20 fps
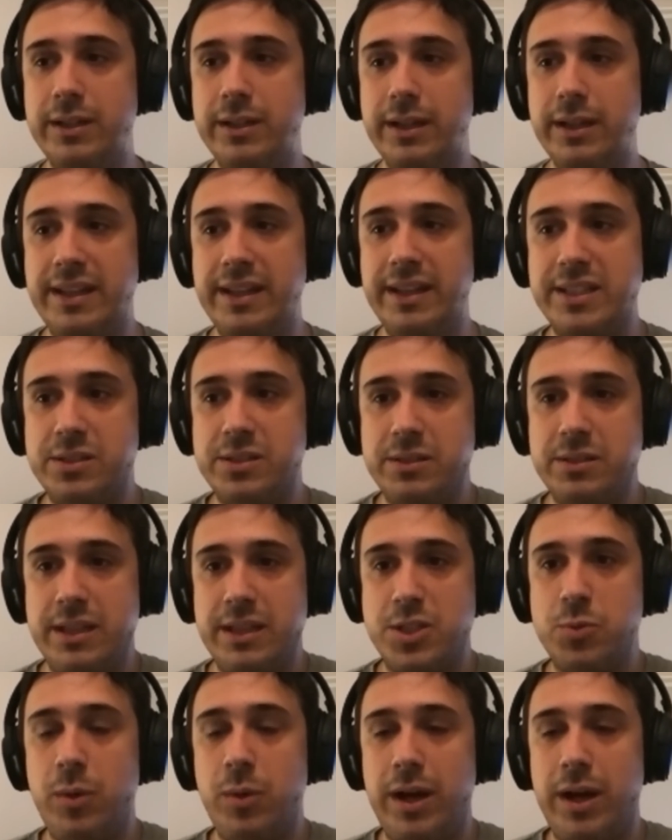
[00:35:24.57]
And
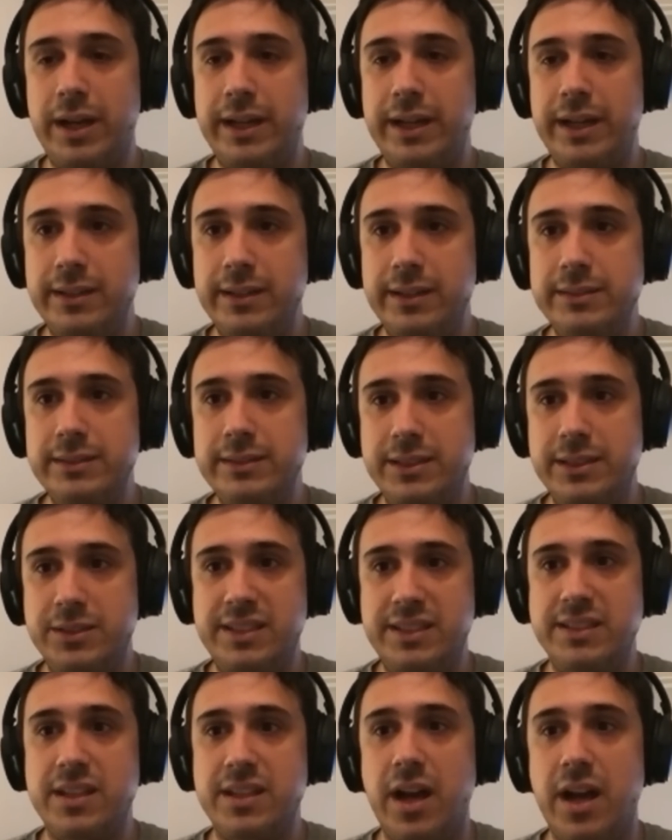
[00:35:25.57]
that's why Tezos
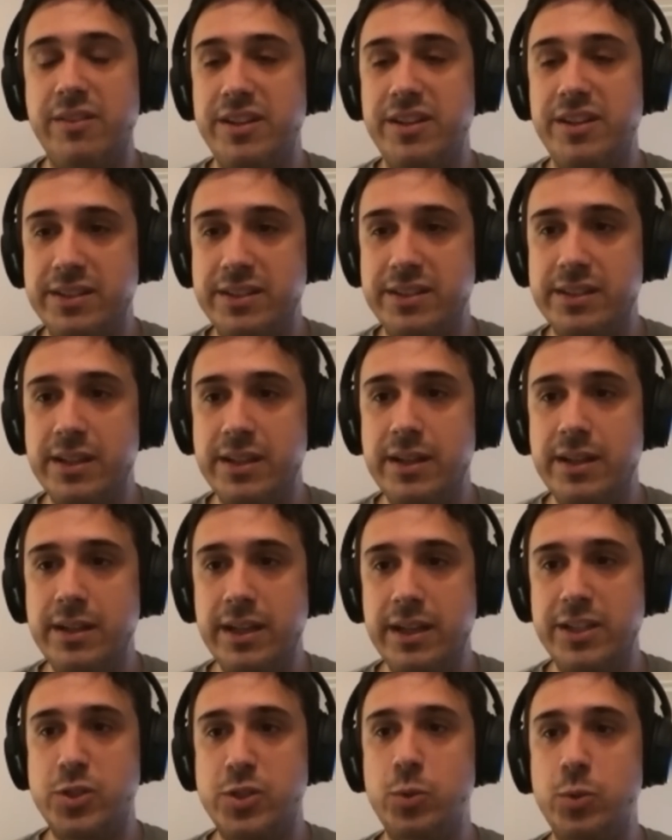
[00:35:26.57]
has governance,
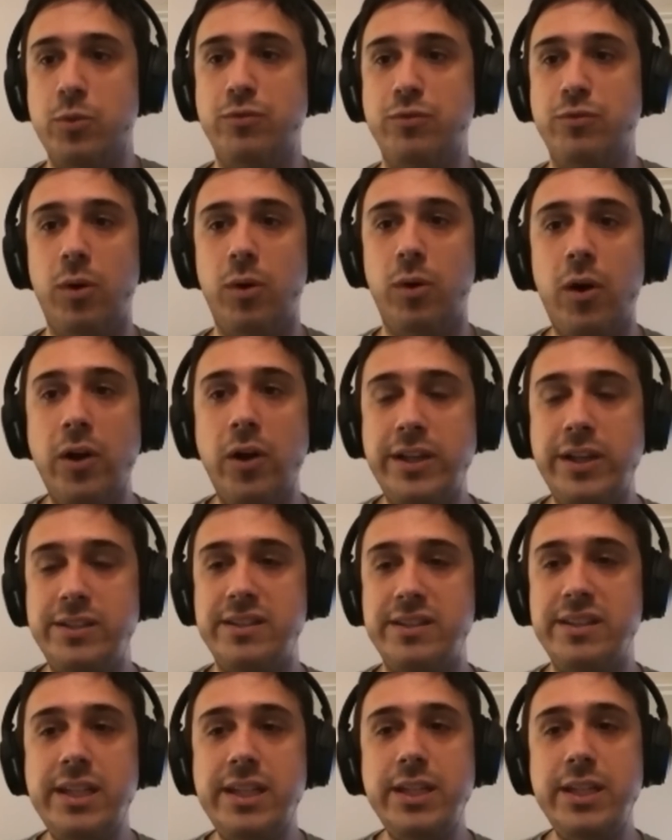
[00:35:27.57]
is to avoid the
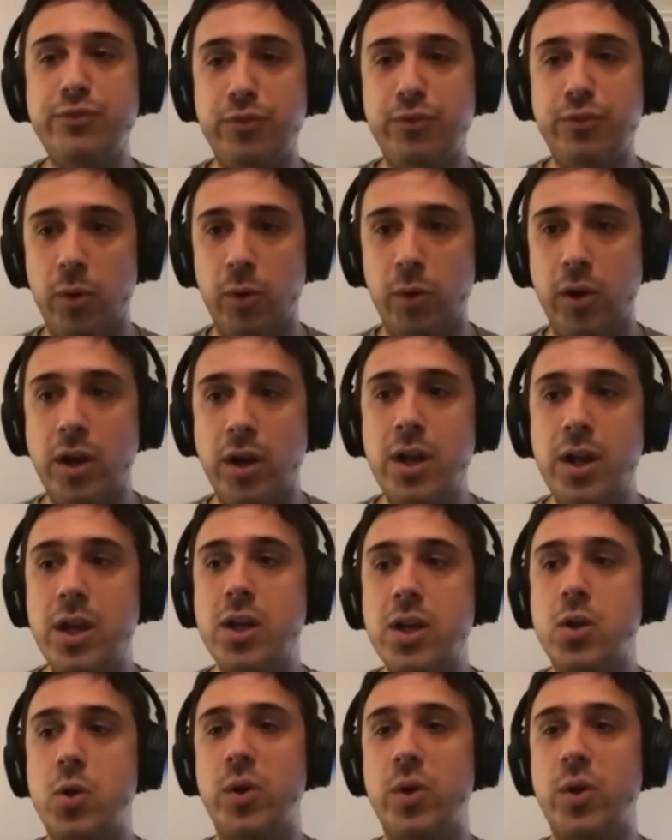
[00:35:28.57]
need for
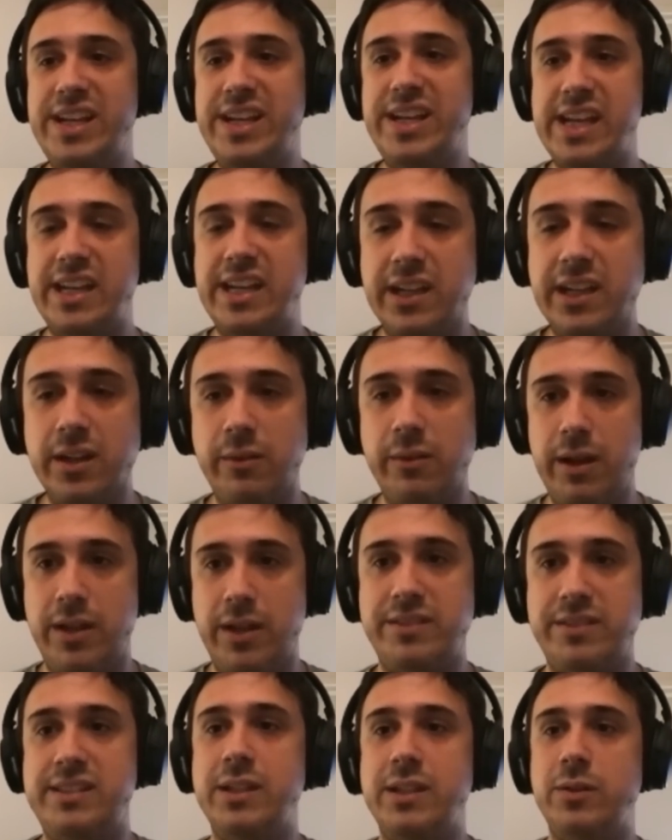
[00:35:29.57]
coordinating around
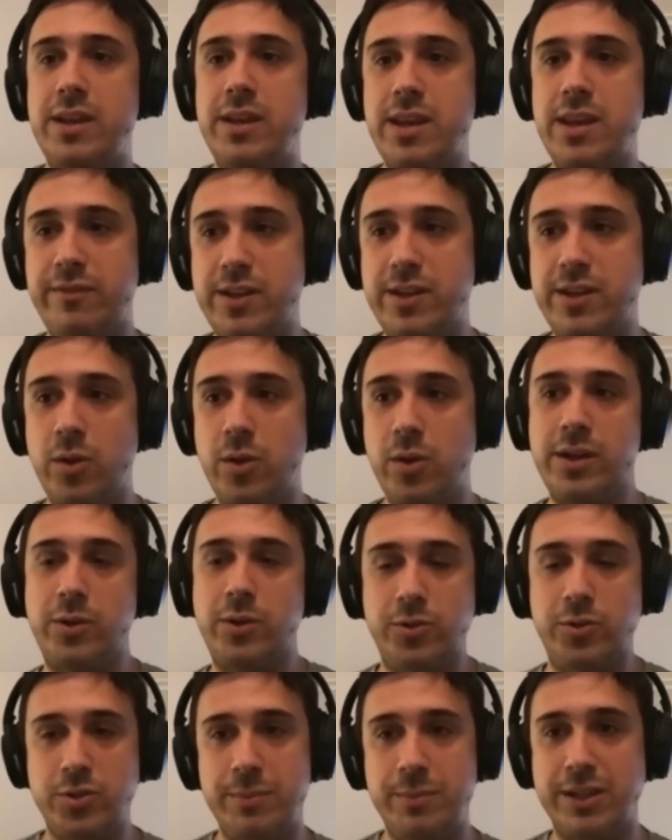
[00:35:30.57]
a single individual in
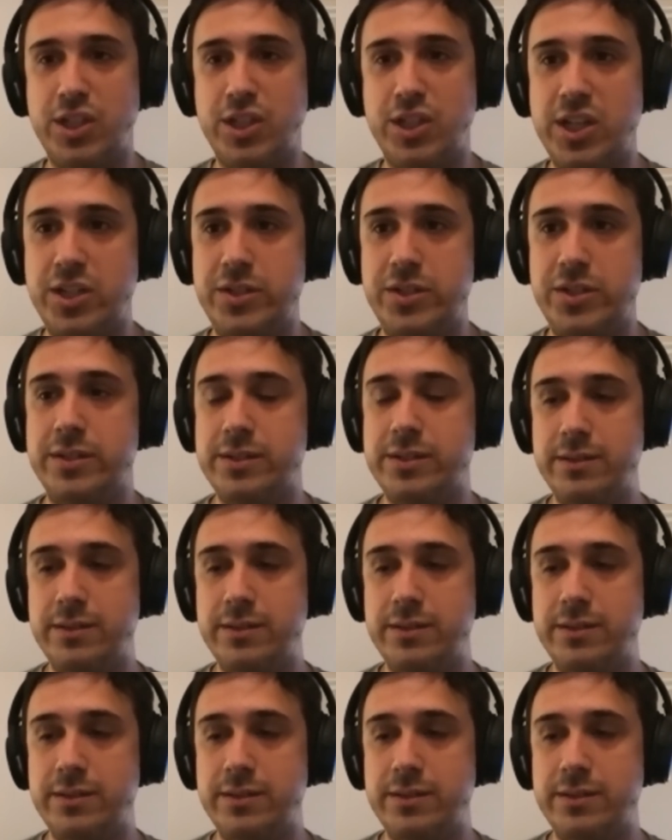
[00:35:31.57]
order to make changes.